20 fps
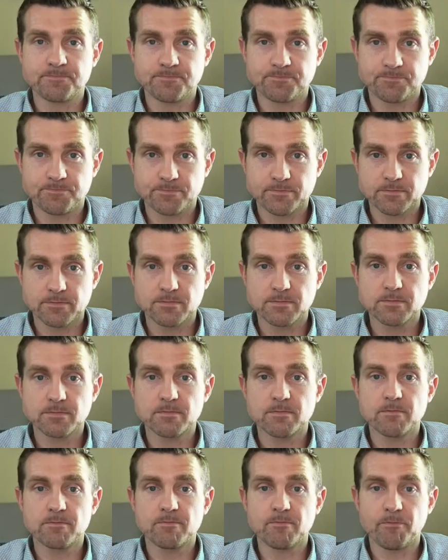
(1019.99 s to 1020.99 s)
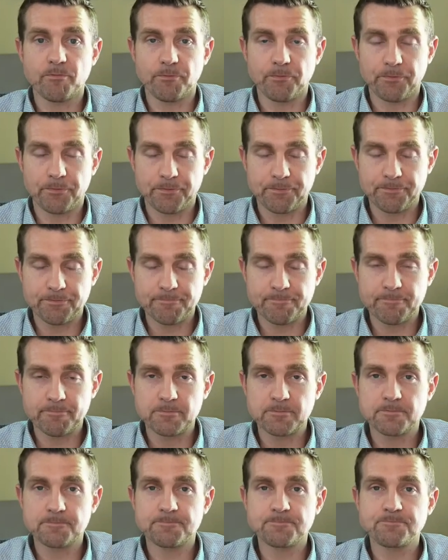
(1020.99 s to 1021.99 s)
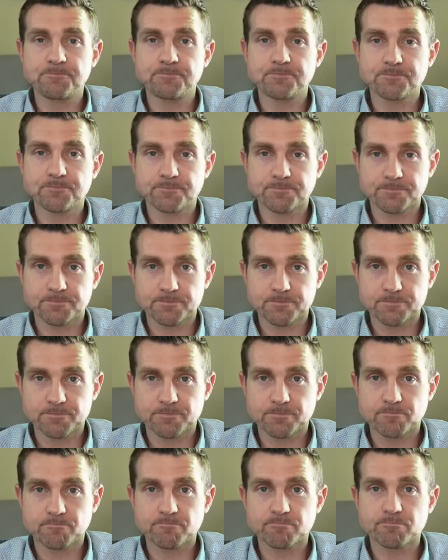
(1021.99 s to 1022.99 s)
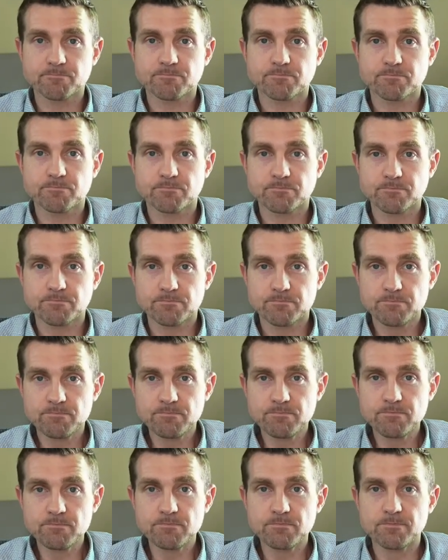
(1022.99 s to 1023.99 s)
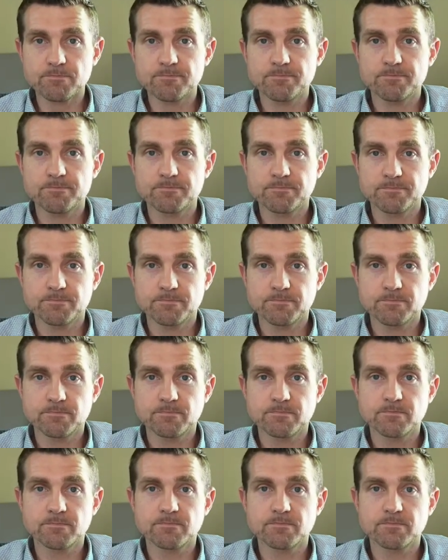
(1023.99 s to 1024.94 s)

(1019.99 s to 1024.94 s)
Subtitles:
No words are spoken by the person on screen.